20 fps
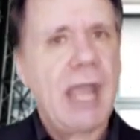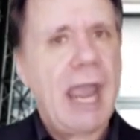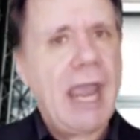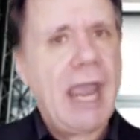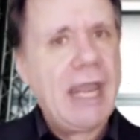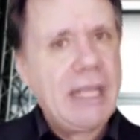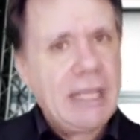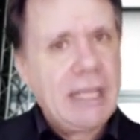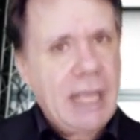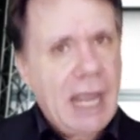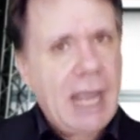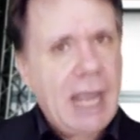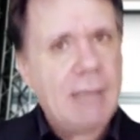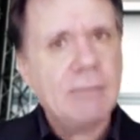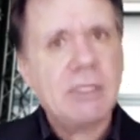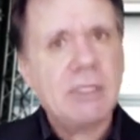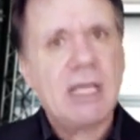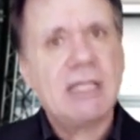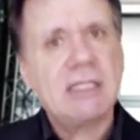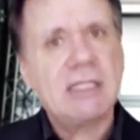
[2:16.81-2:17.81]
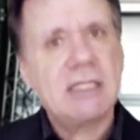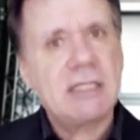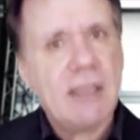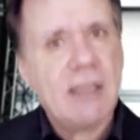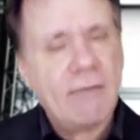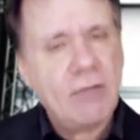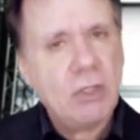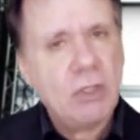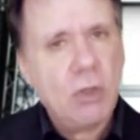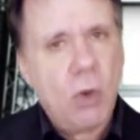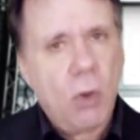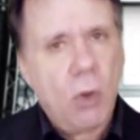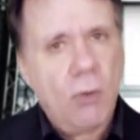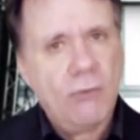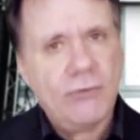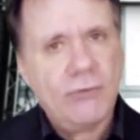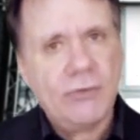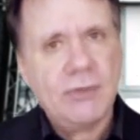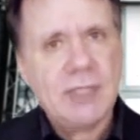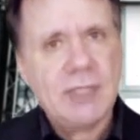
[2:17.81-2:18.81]
8 games on 7
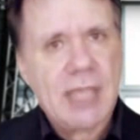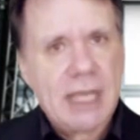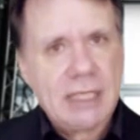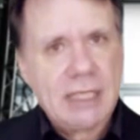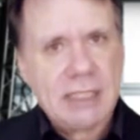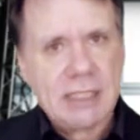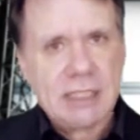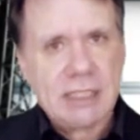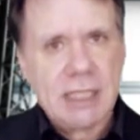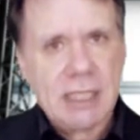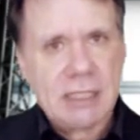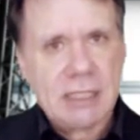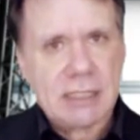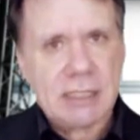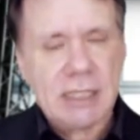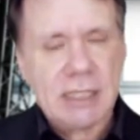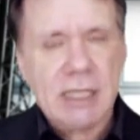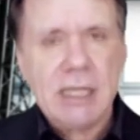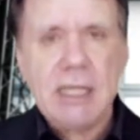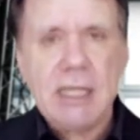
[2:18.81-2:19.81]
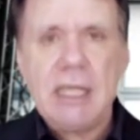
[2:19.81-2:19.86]
goals and 10 assists.